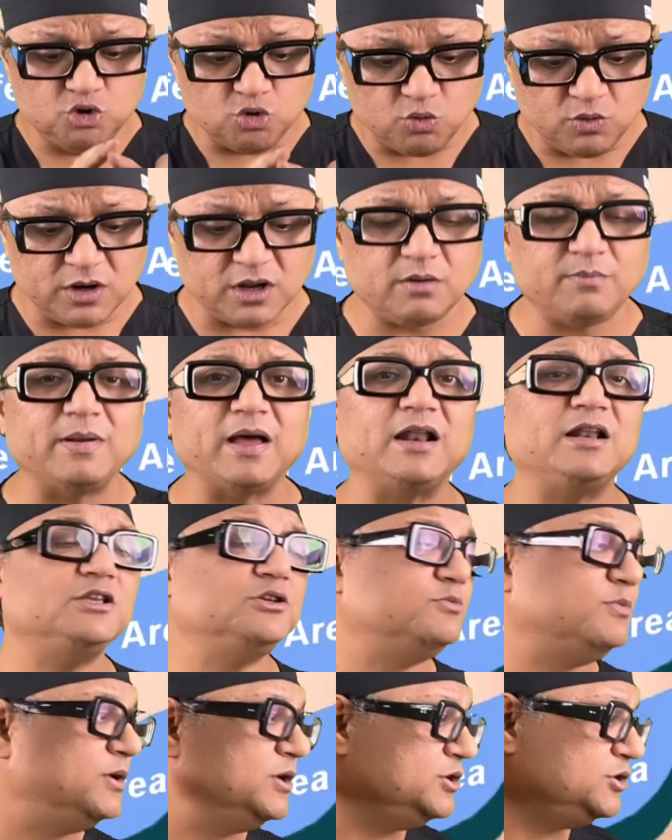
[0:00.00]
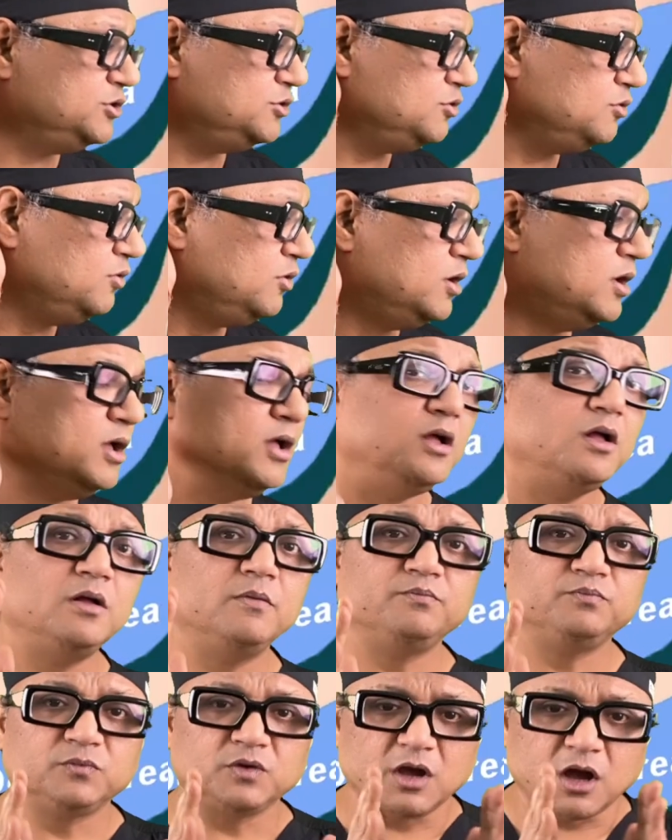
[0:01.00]
donor management,
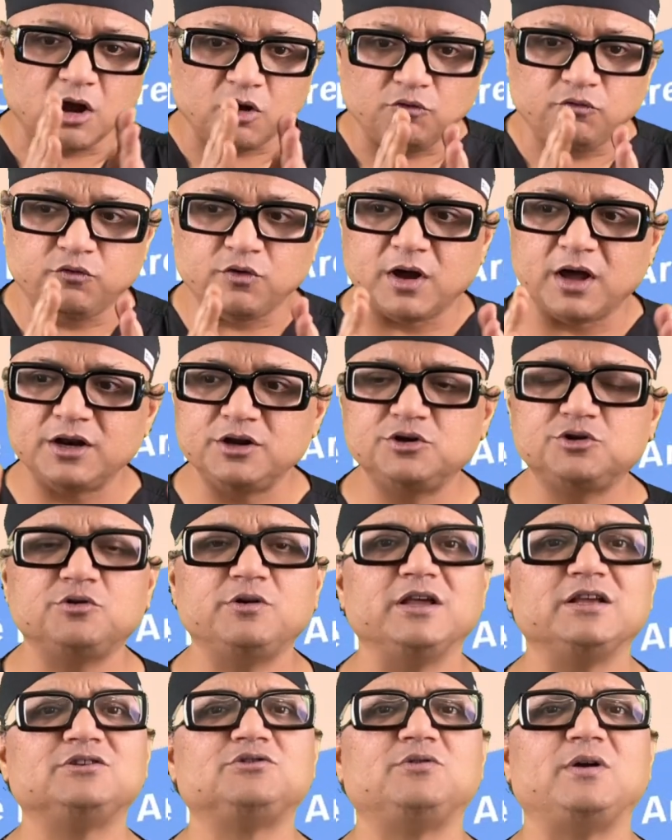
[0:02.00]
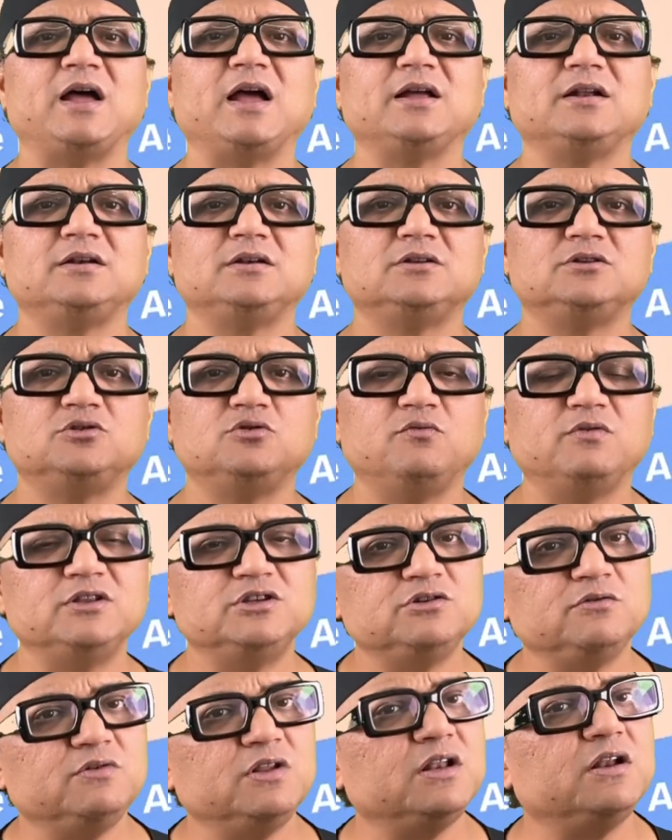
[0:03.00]
how far you should extract. So
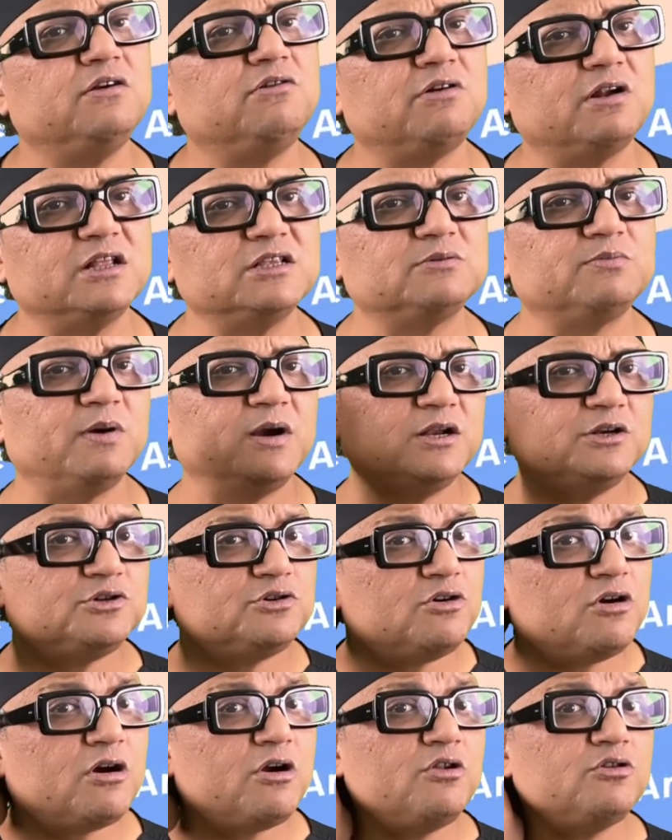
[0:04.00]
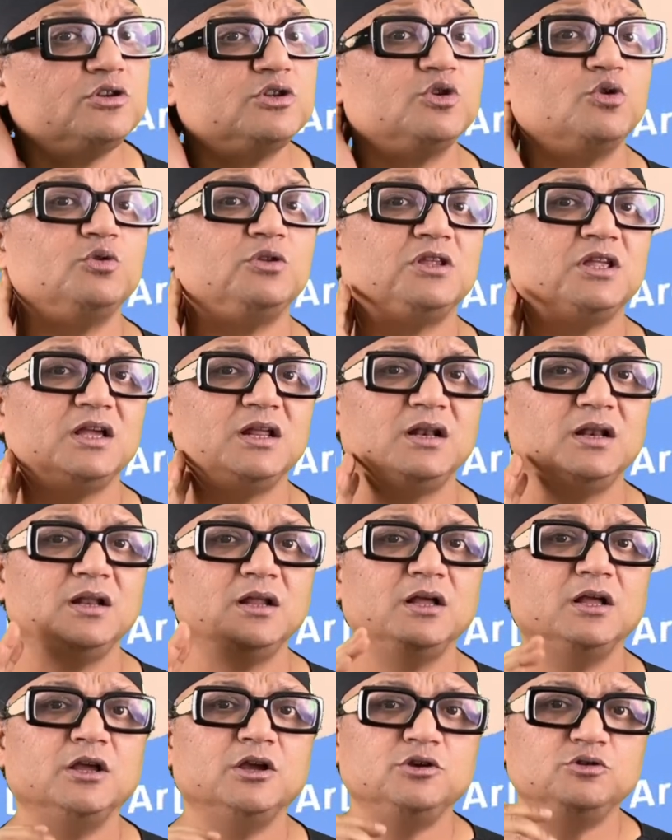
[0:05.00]
once you've done a transplant, it should not look so thin.
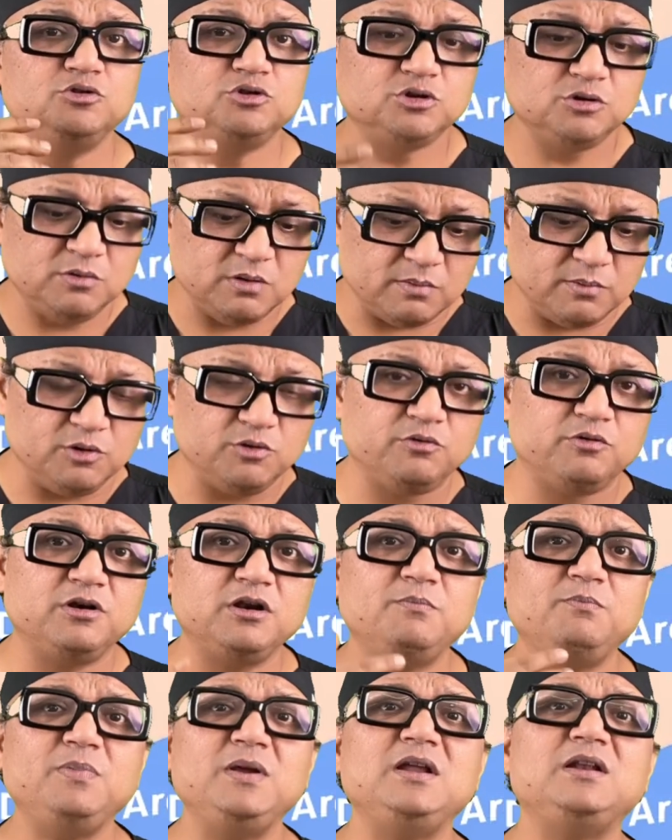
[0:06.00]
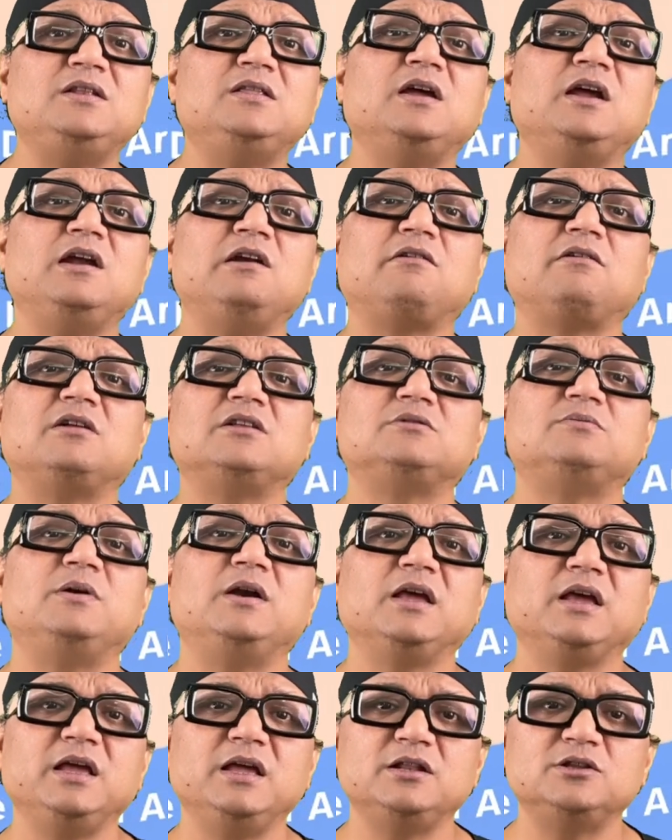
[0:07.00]
You should be able to repeat the hair
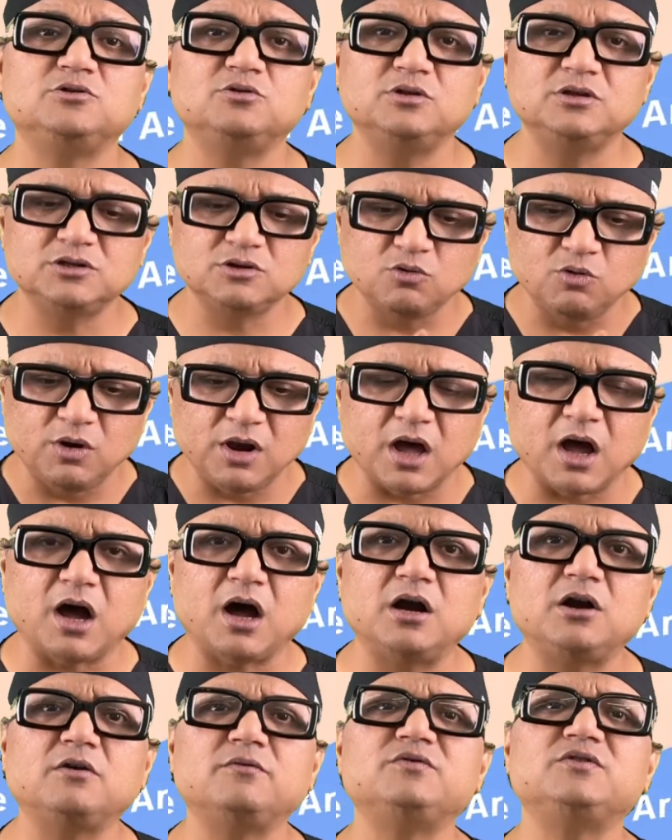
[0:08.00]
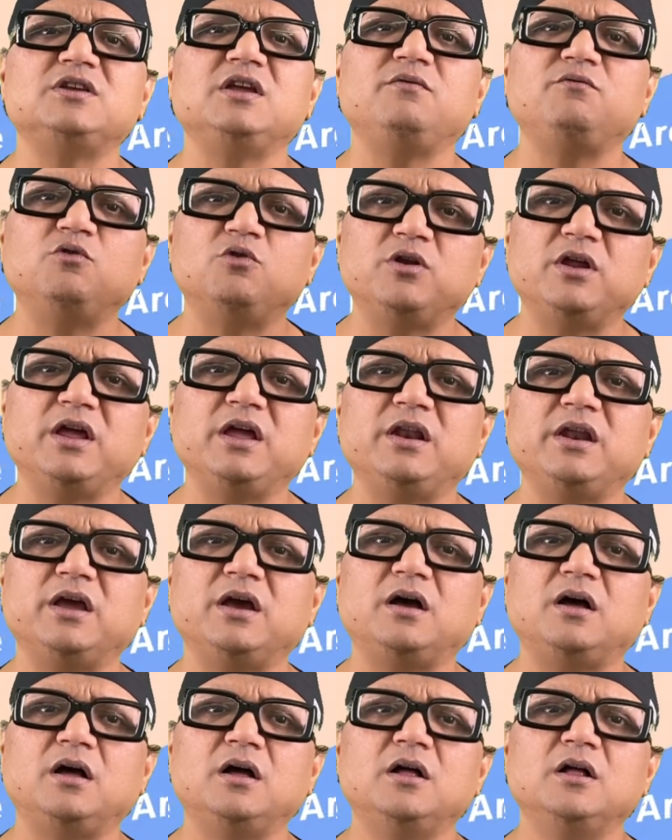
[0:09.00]
transplant again. So there's a whole art of safe donor
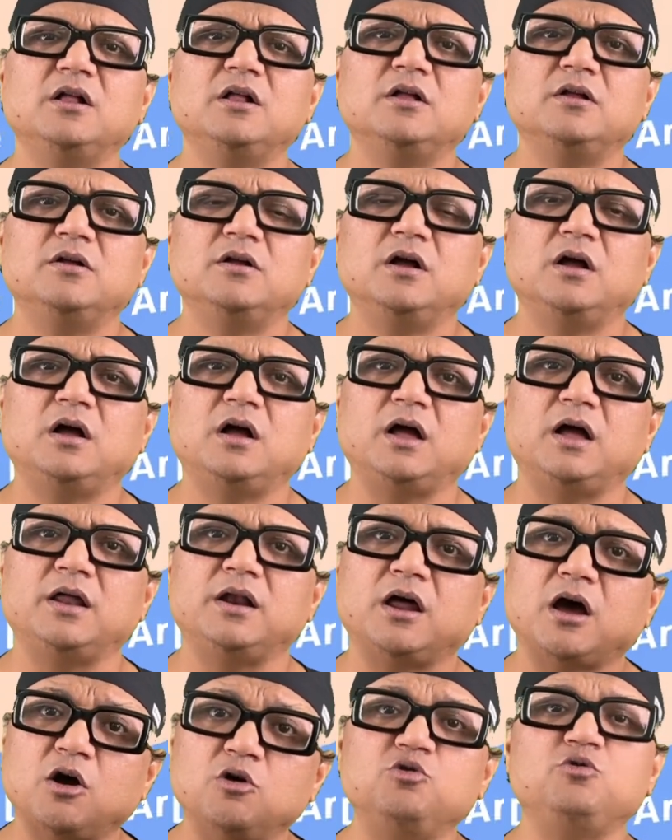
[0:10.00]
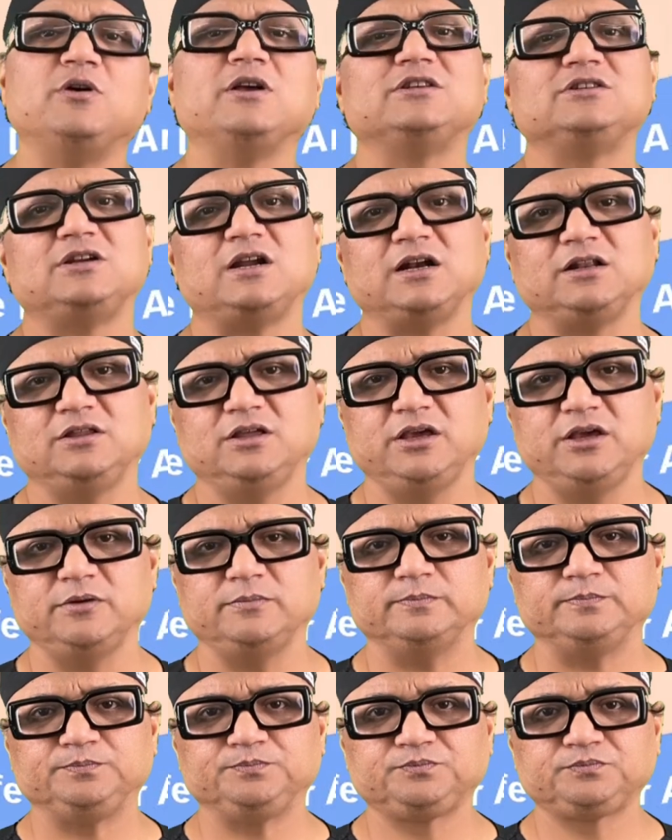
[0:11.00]
area and how to extract the hair.